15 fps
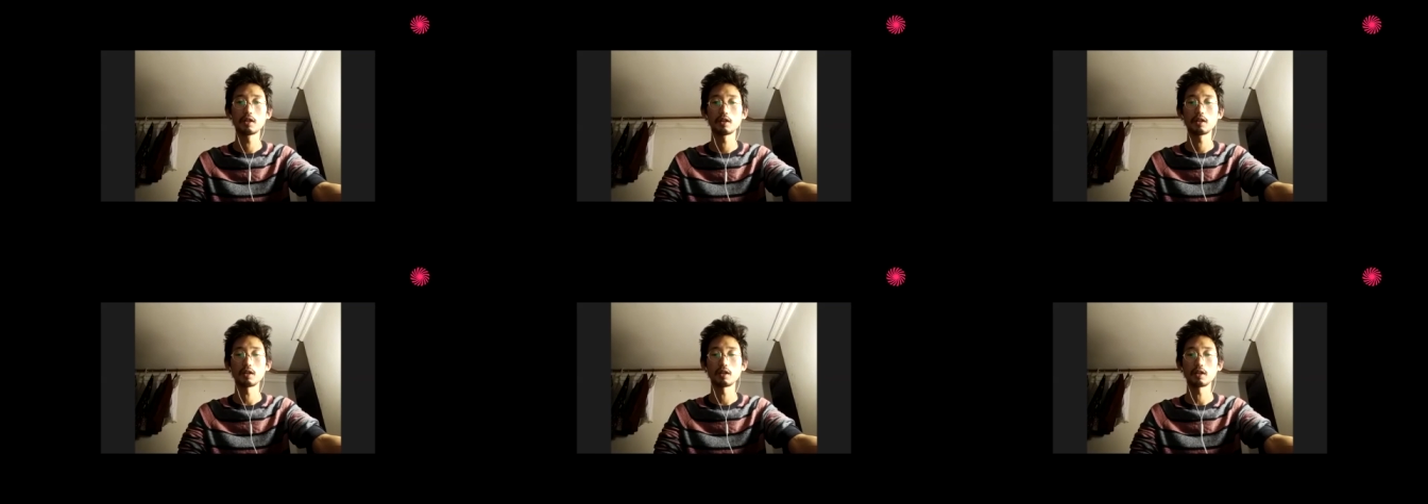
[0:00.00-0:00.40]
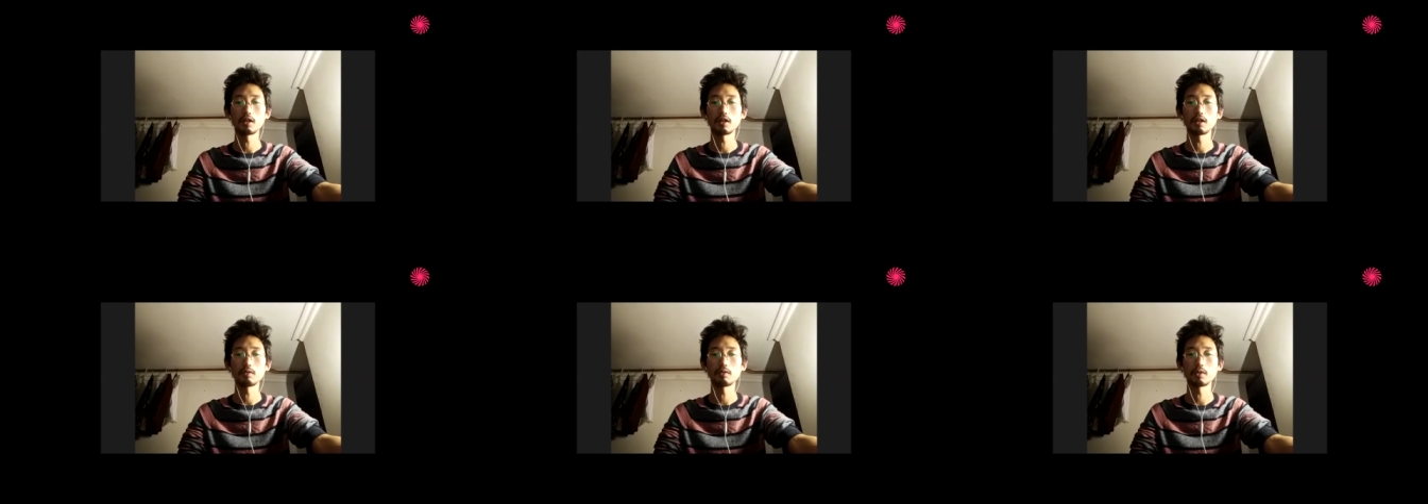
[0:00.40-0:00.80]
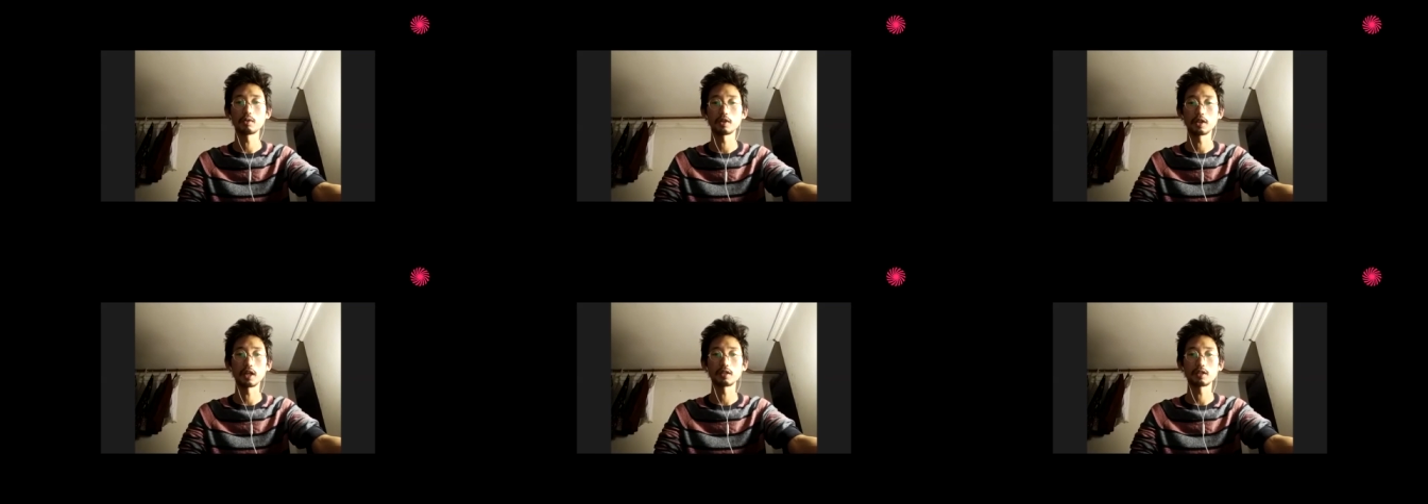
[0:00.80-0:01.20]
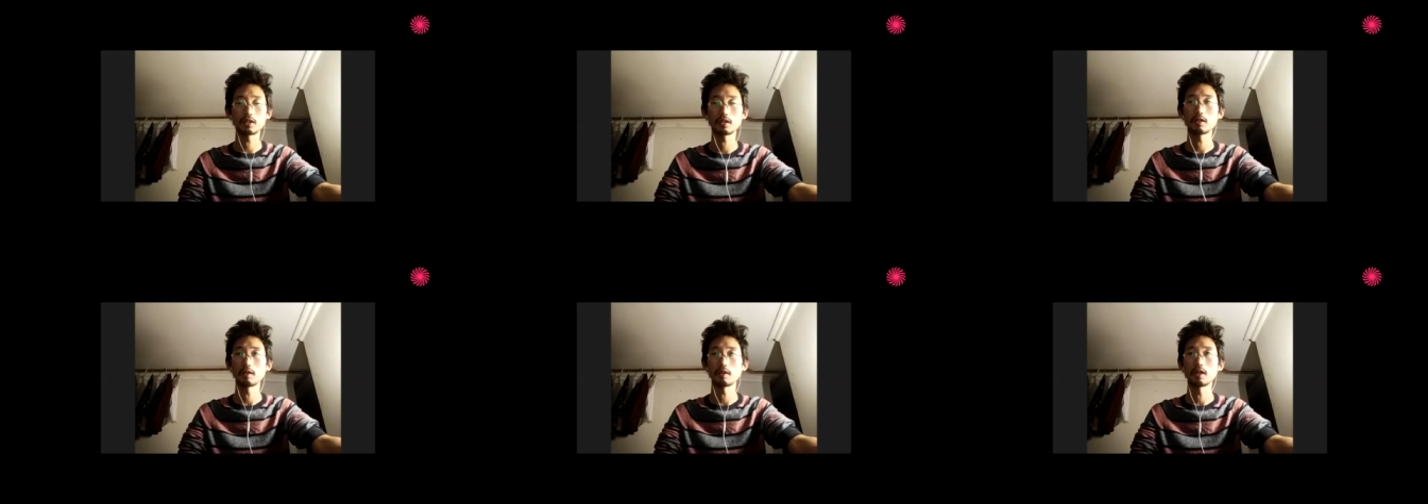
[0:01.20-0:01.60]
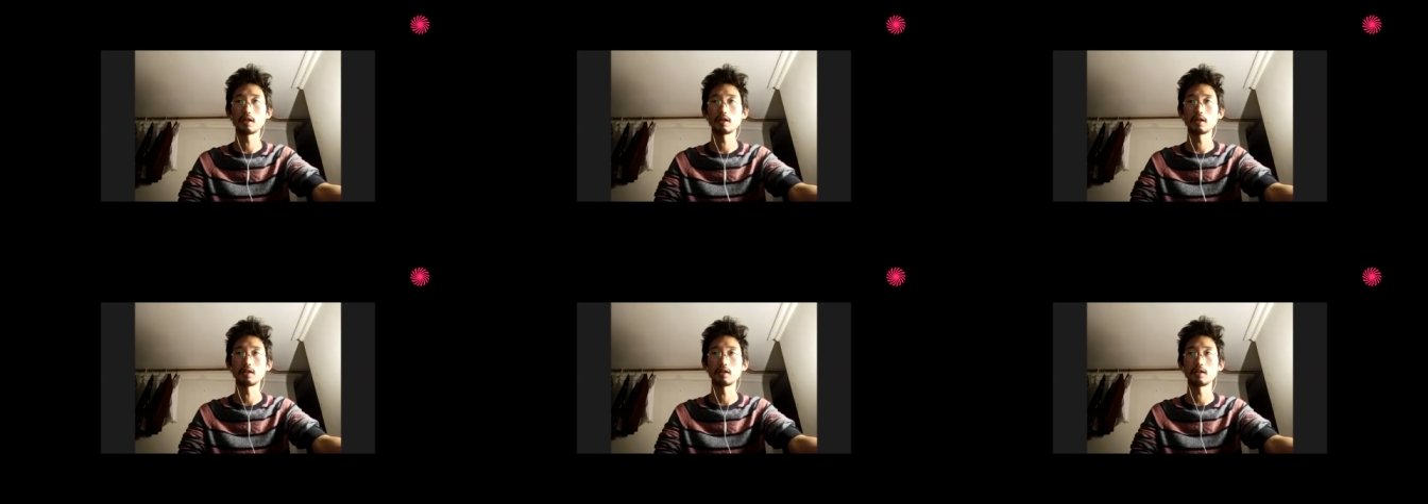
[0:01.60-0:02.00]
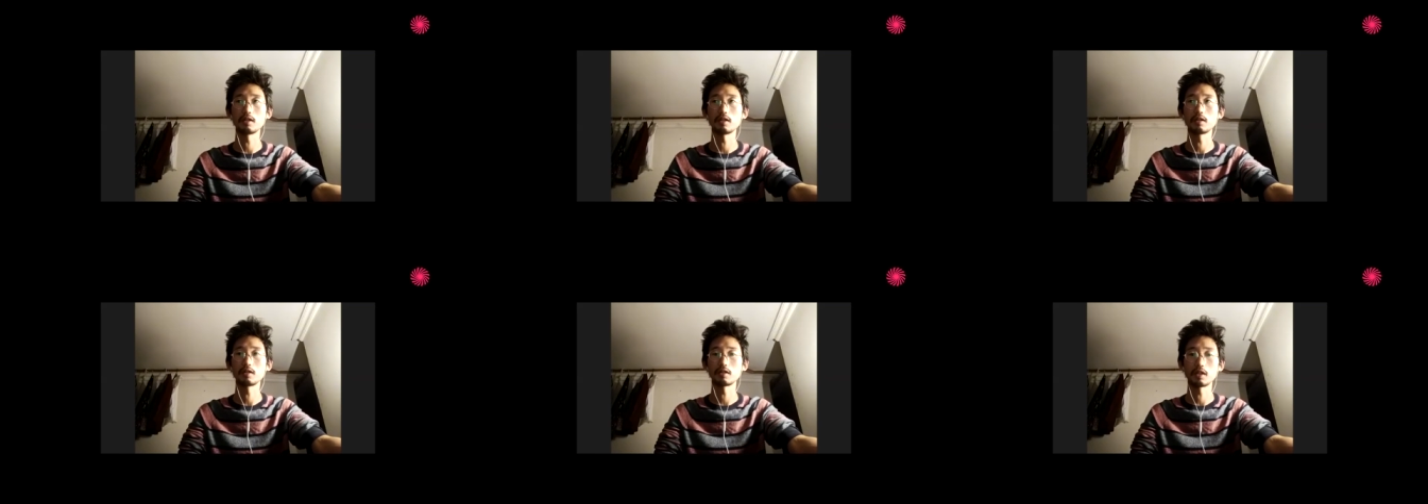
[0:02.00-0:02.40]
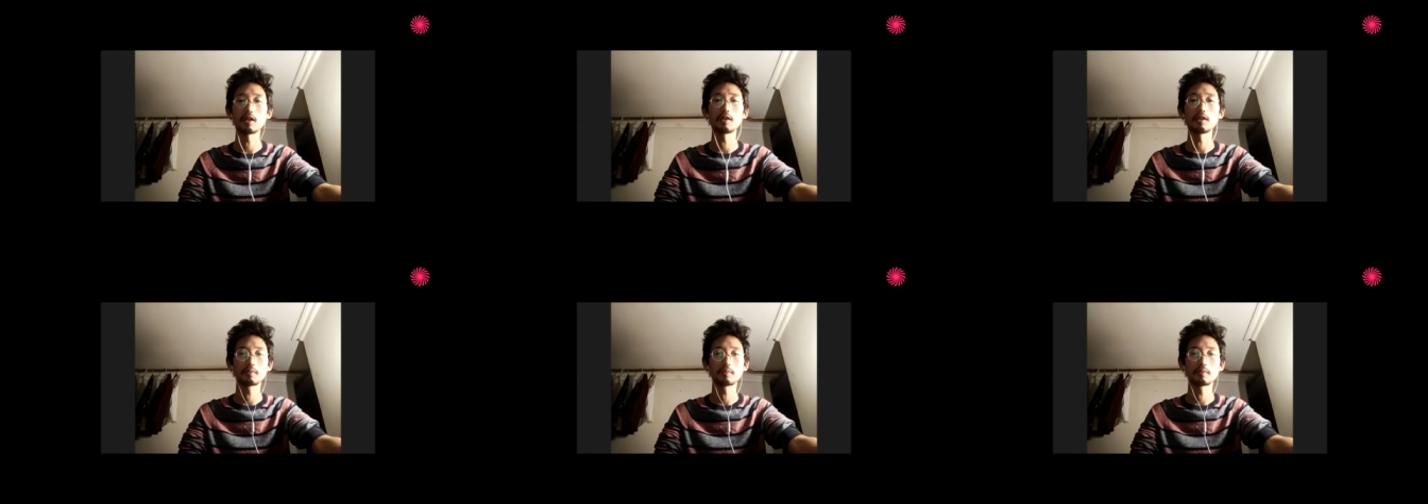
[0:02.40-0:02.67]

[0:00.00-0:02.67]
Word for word: uh, for that. Uh, yeah.